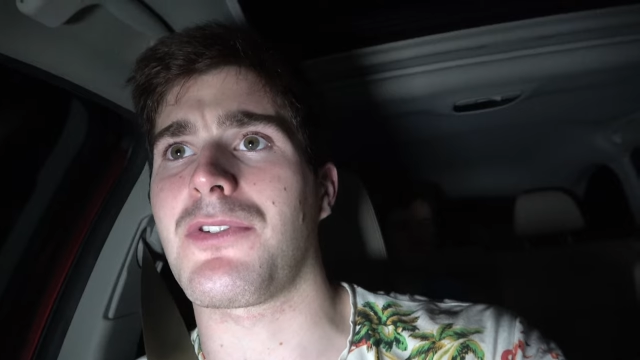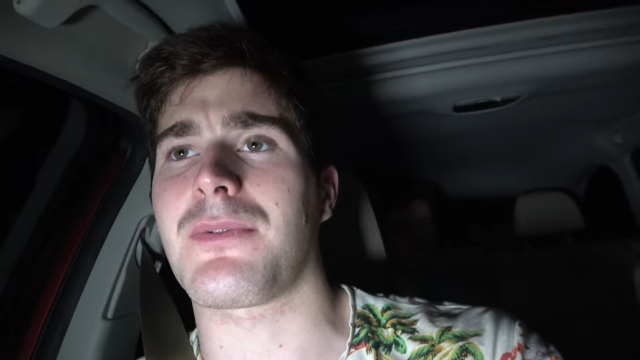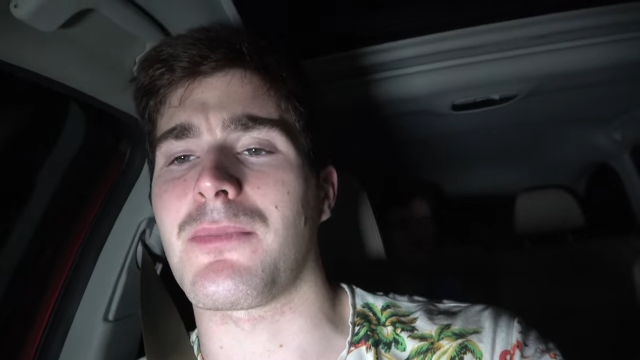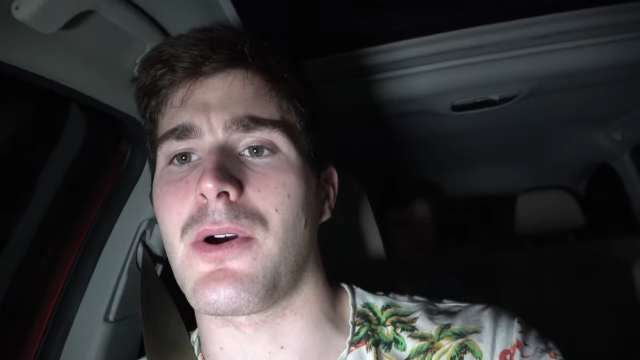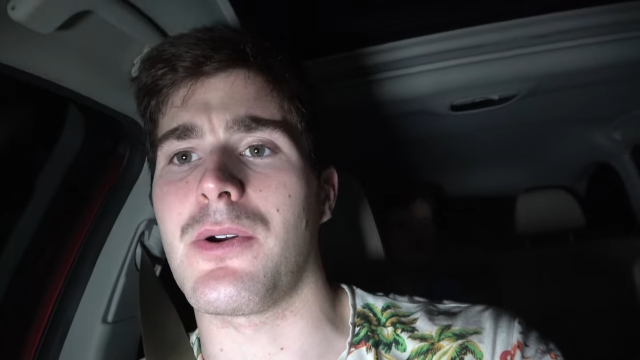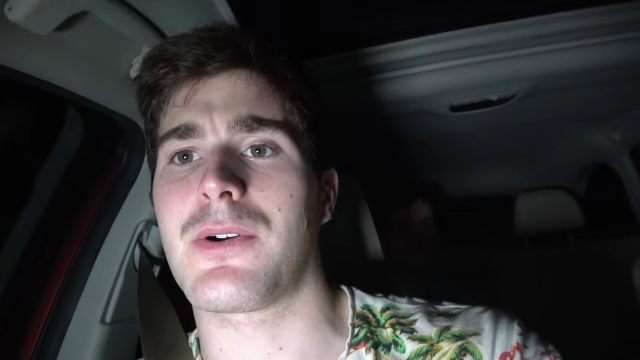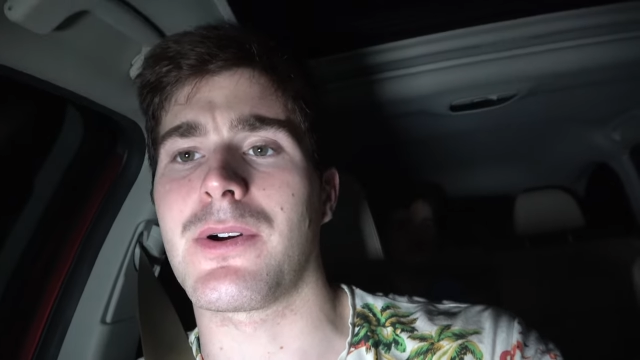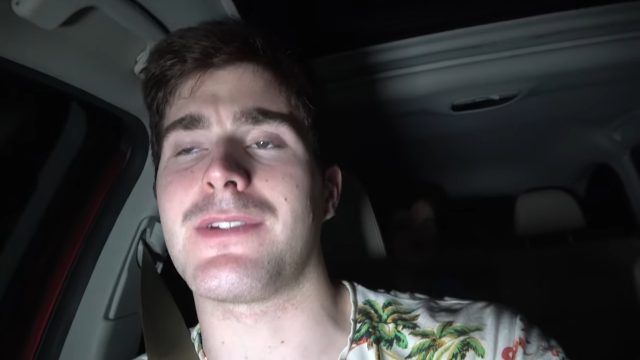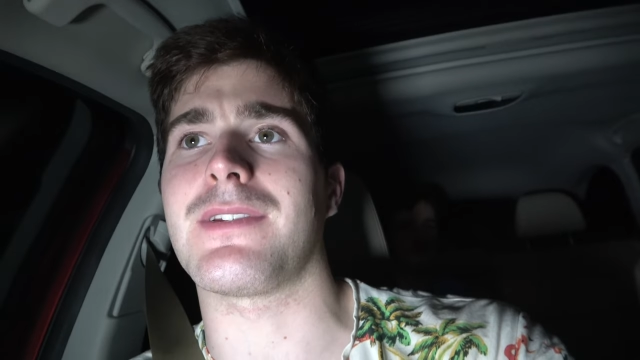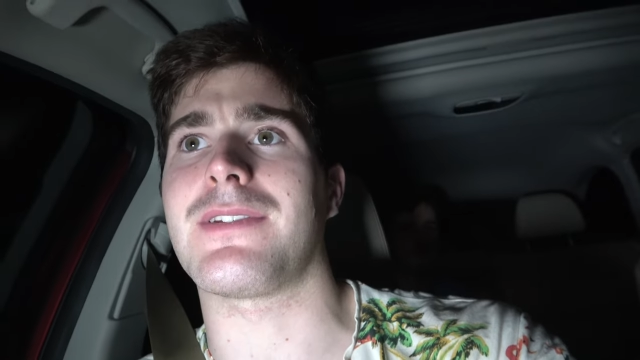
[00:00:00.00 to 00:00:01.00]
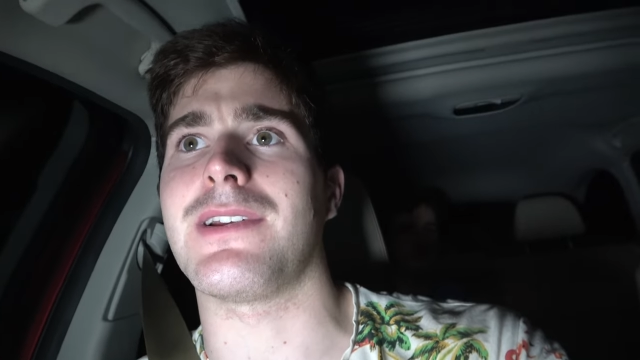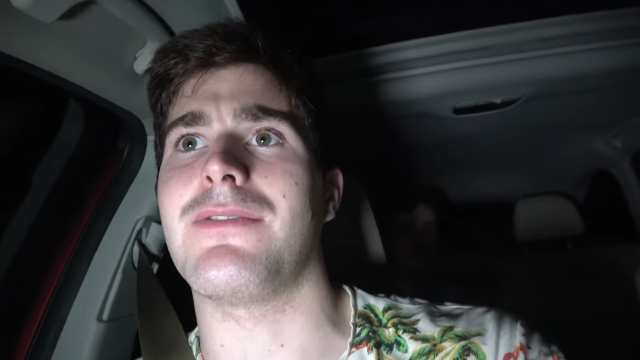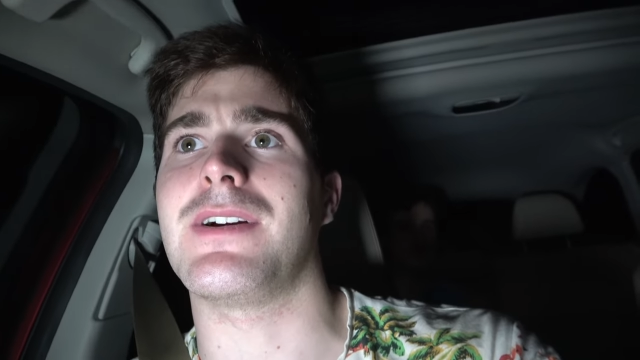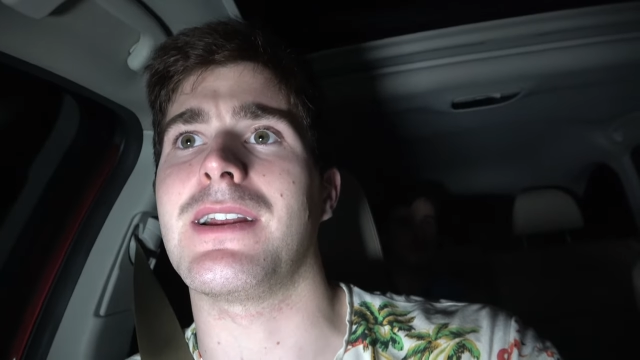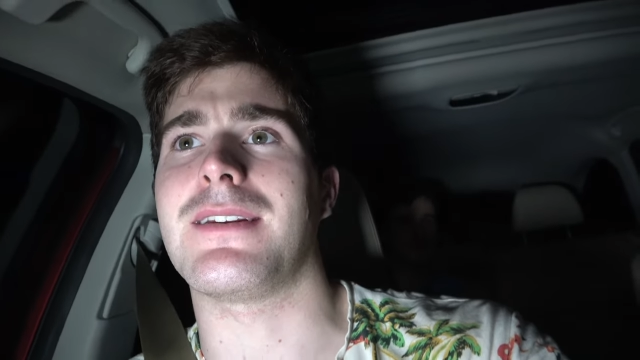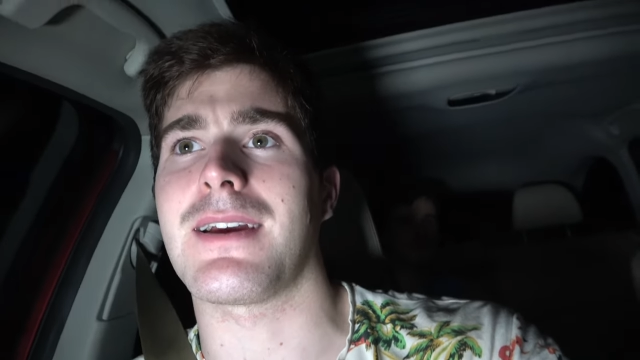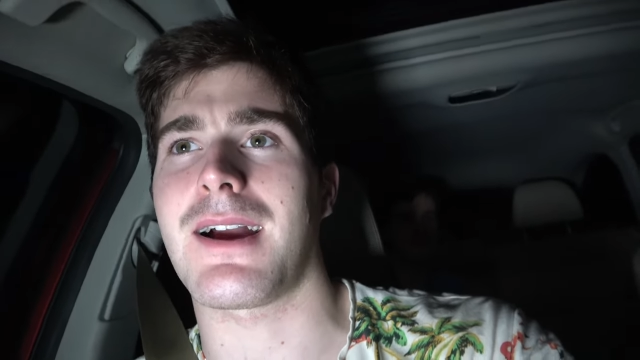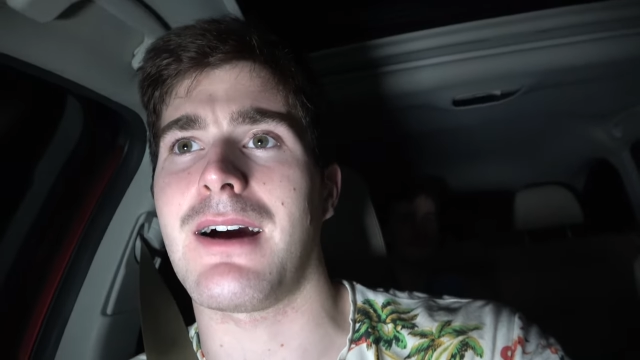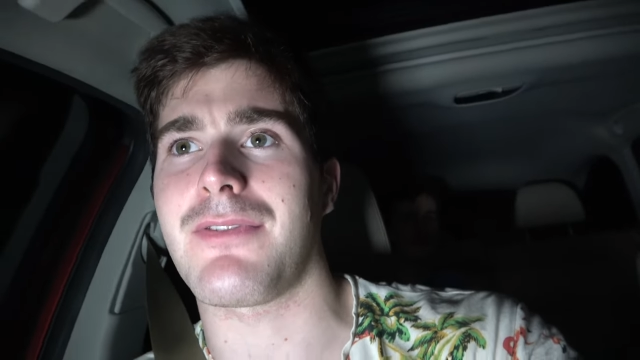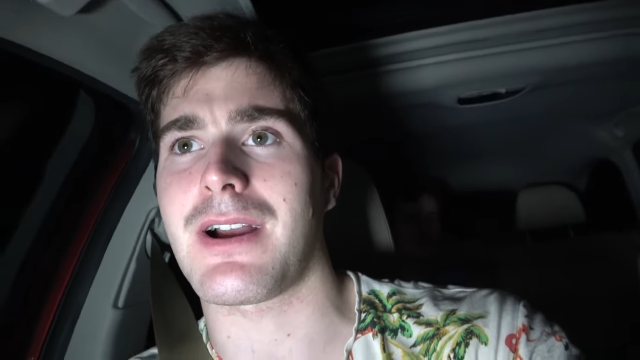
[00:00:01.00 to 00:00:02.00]
with some road cruising, see if we can tick
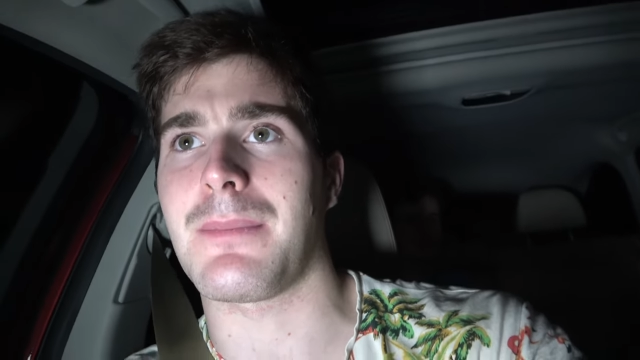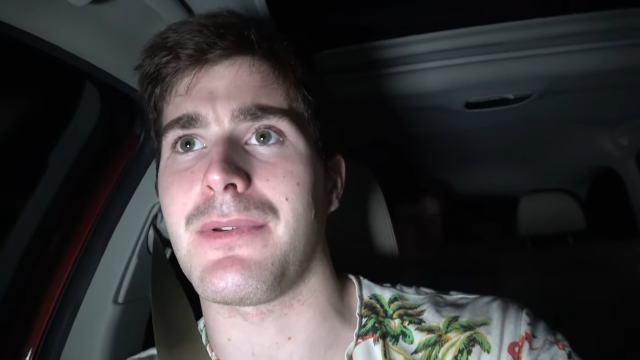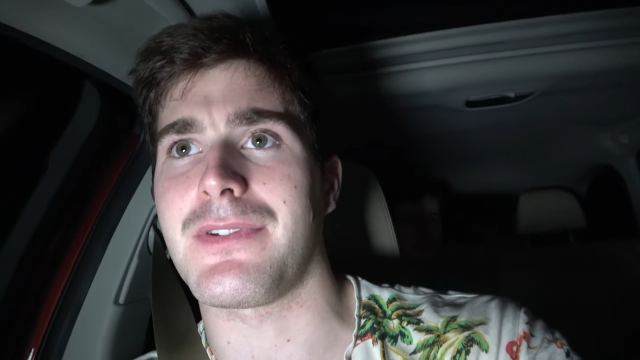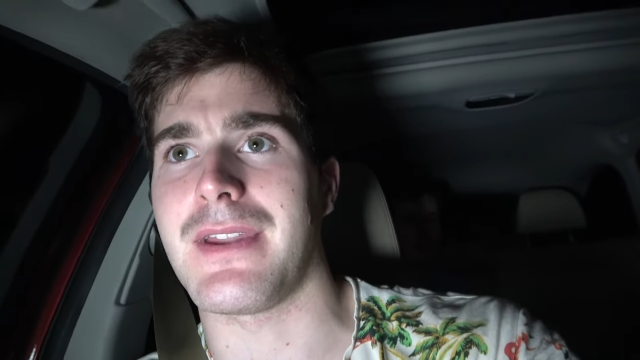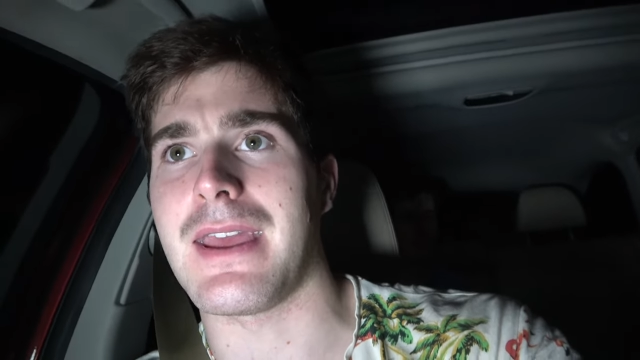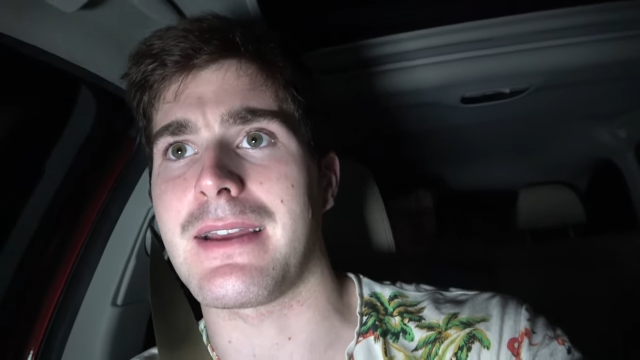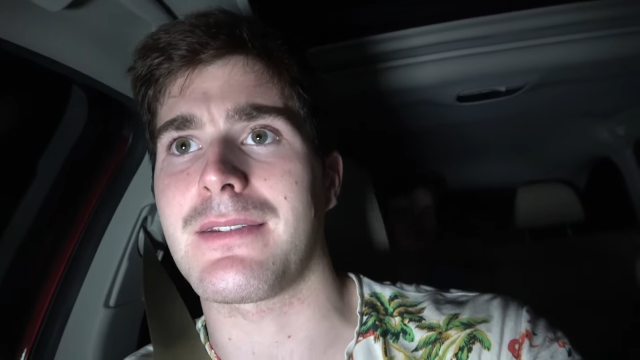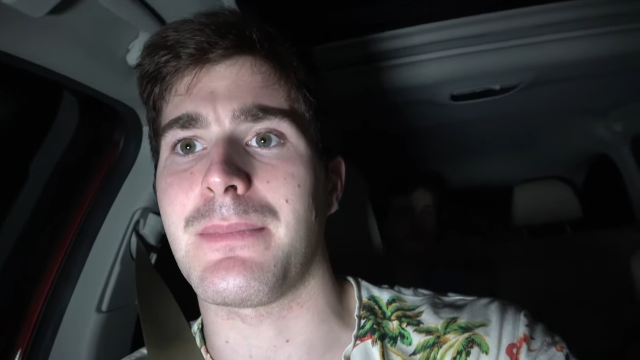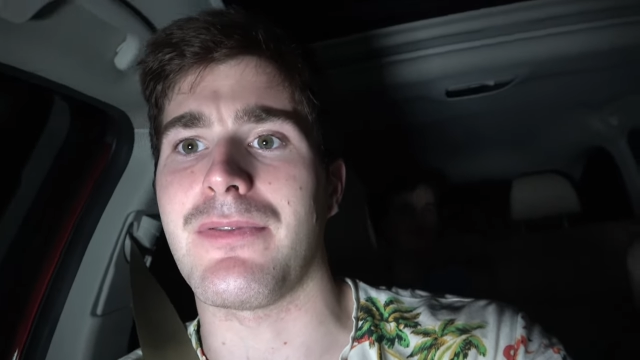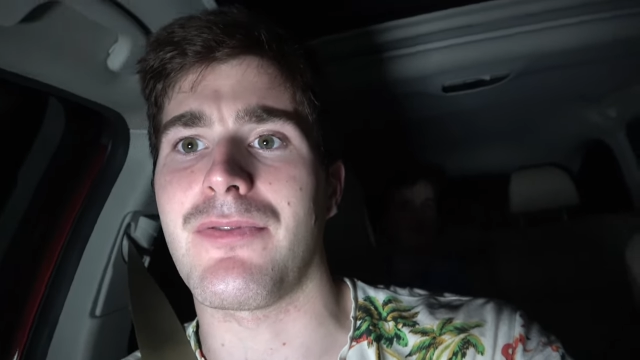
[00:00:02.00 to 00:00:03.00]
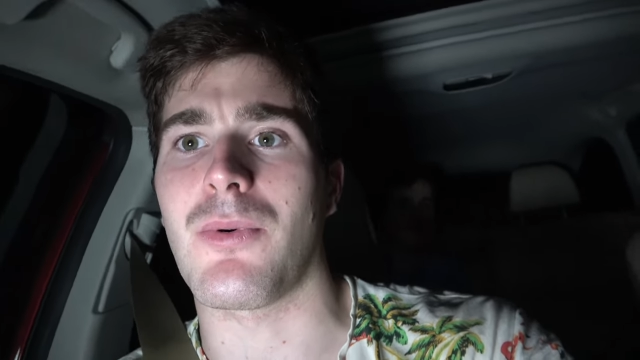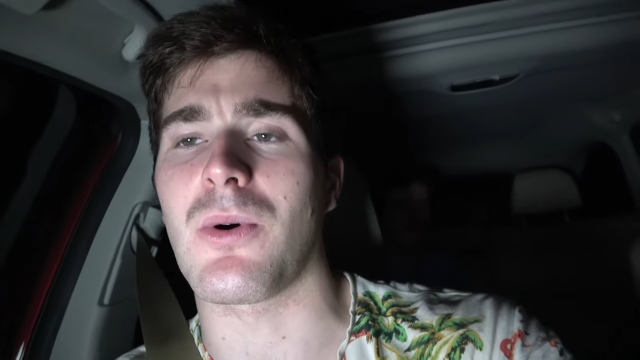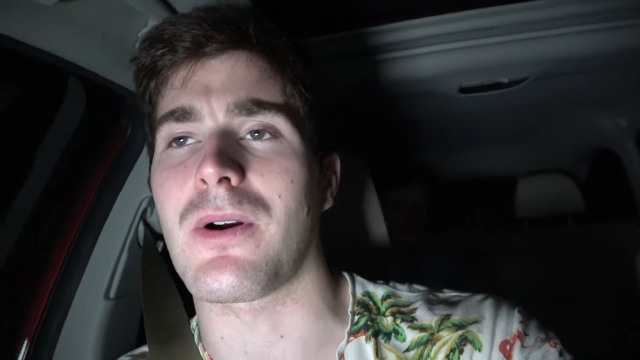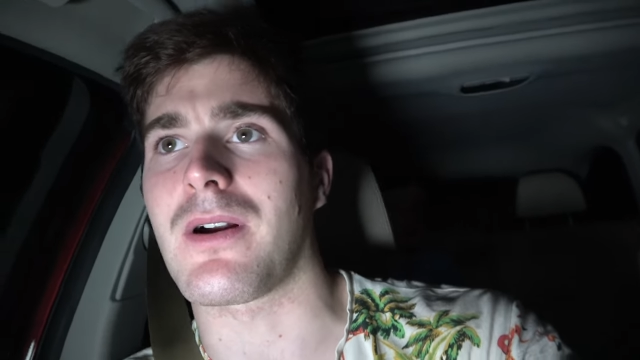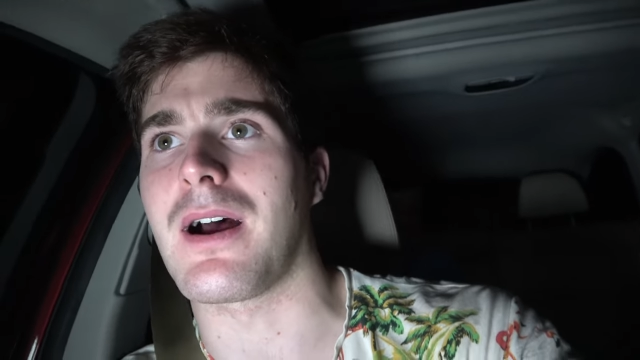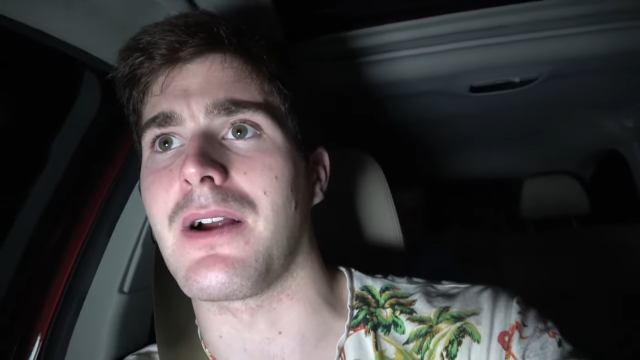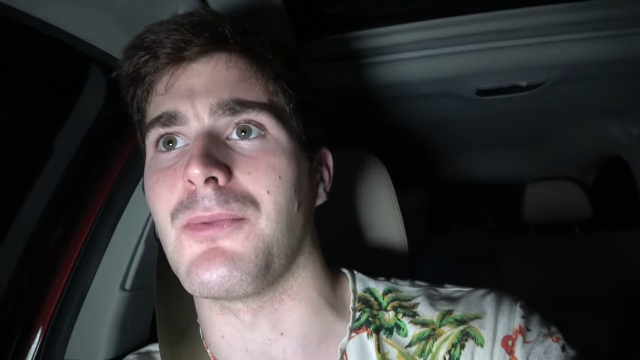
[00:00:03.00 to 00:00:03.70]
off a couple snakes before uh,